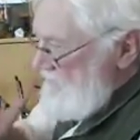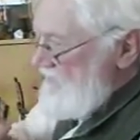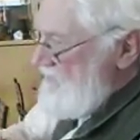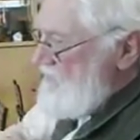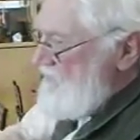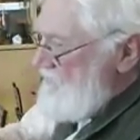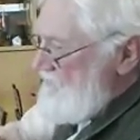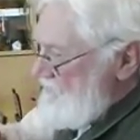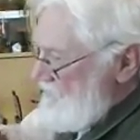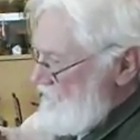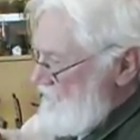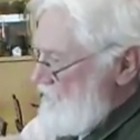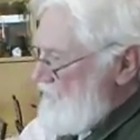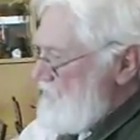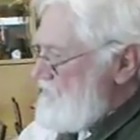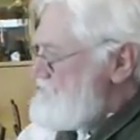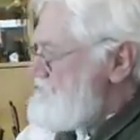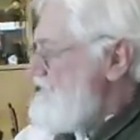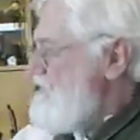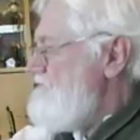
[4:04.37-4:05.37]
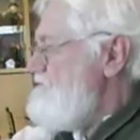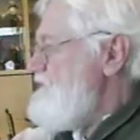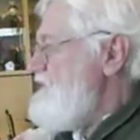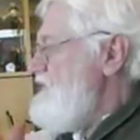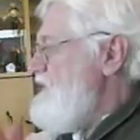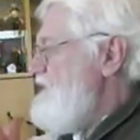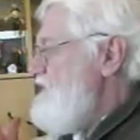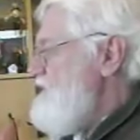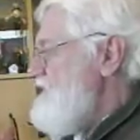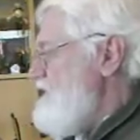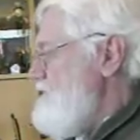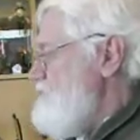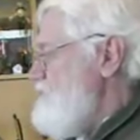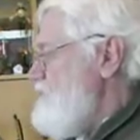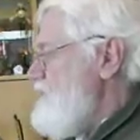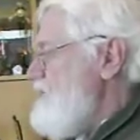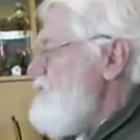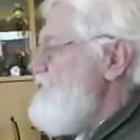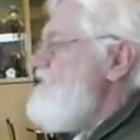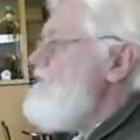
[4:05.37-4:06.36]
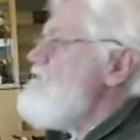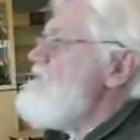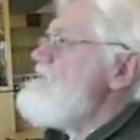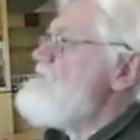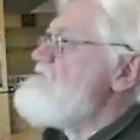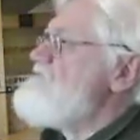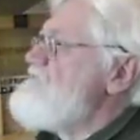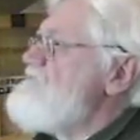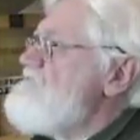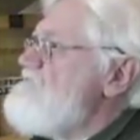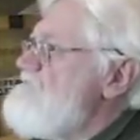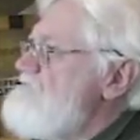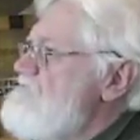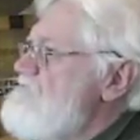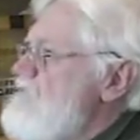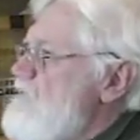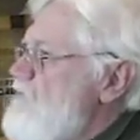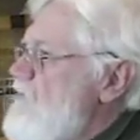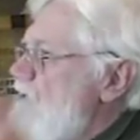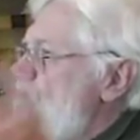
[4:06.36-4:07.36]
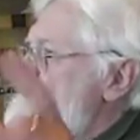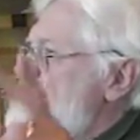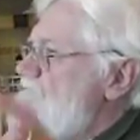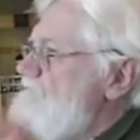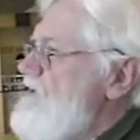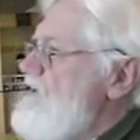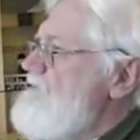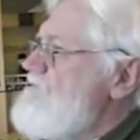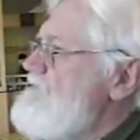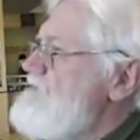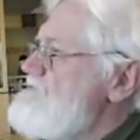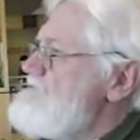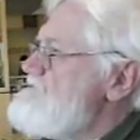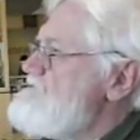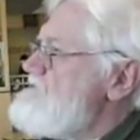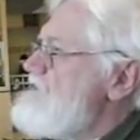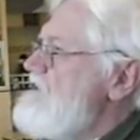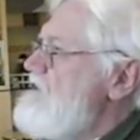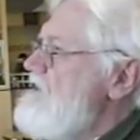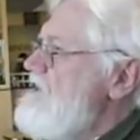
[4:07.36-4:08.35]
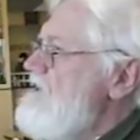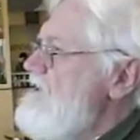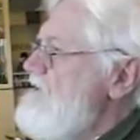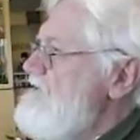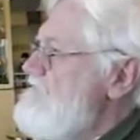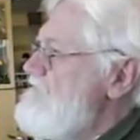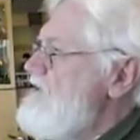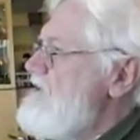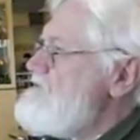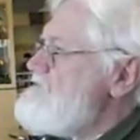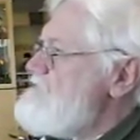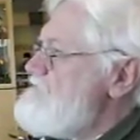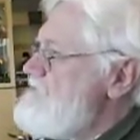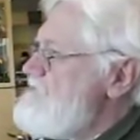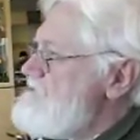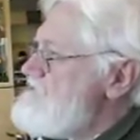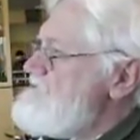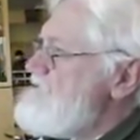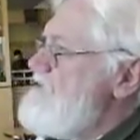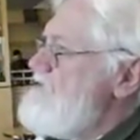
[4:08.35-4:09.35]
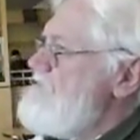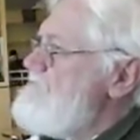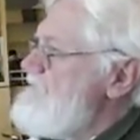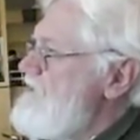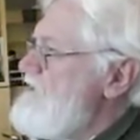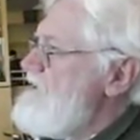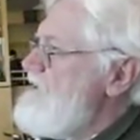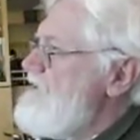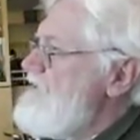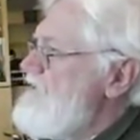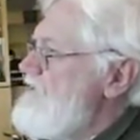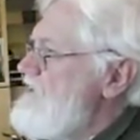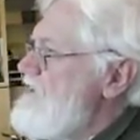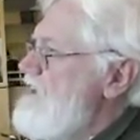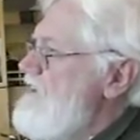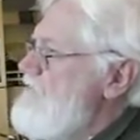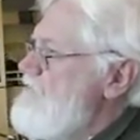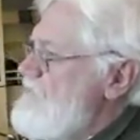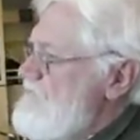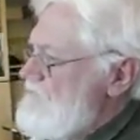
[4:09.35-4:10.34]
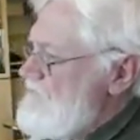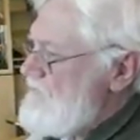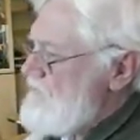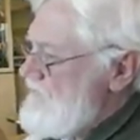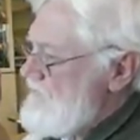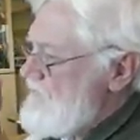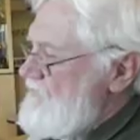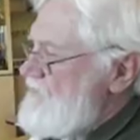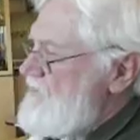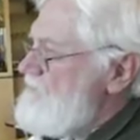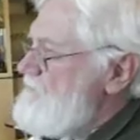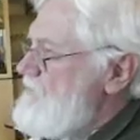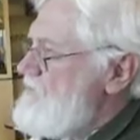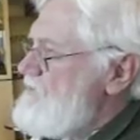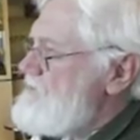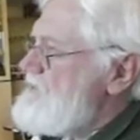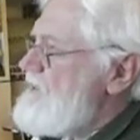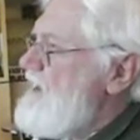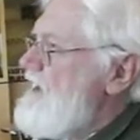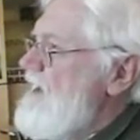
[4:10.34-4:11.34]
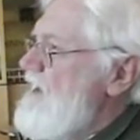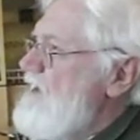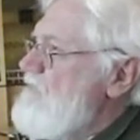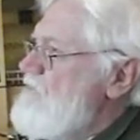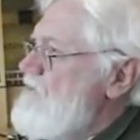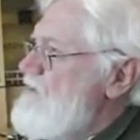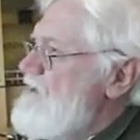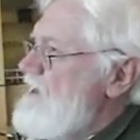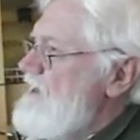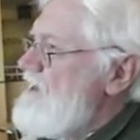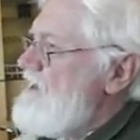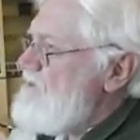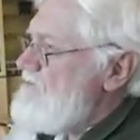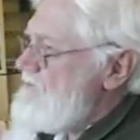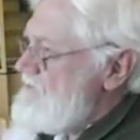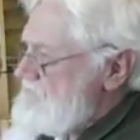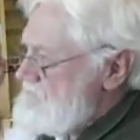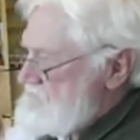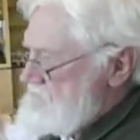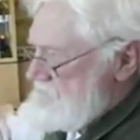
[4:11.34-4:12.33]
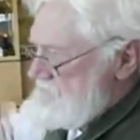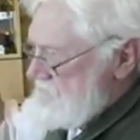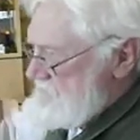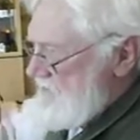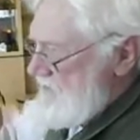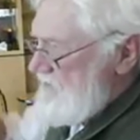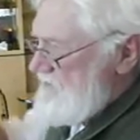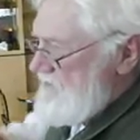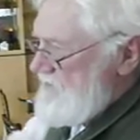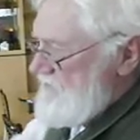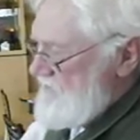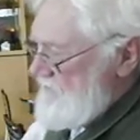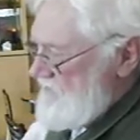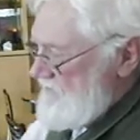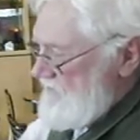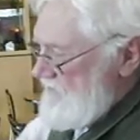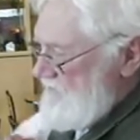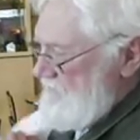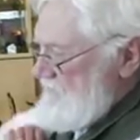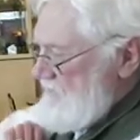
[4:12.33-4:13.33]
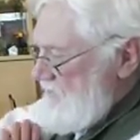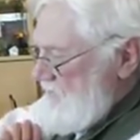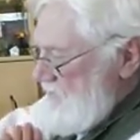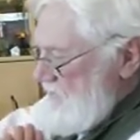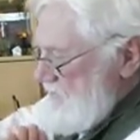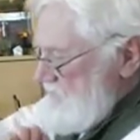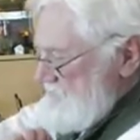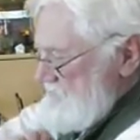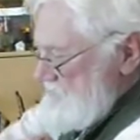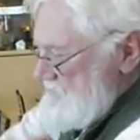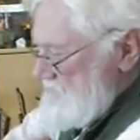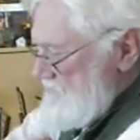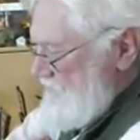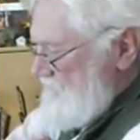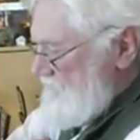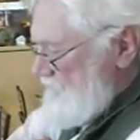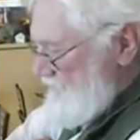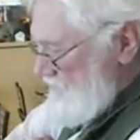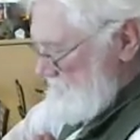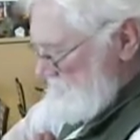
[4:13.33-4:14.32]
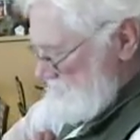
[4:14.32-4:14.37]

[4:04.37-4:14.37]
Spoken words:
You know, the war's over there, they bring all these, quote, veterans regiments over here, and now we're really going to put the hammer down and take care of the Americans and so forth.